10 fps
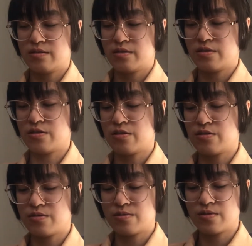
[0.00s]

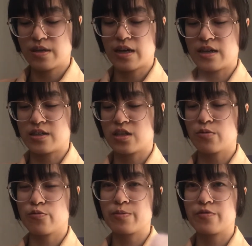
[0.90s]
So yeah, I stopped
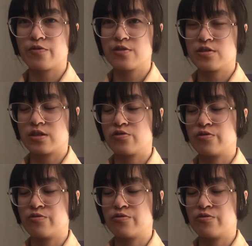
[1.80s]
right before the twisted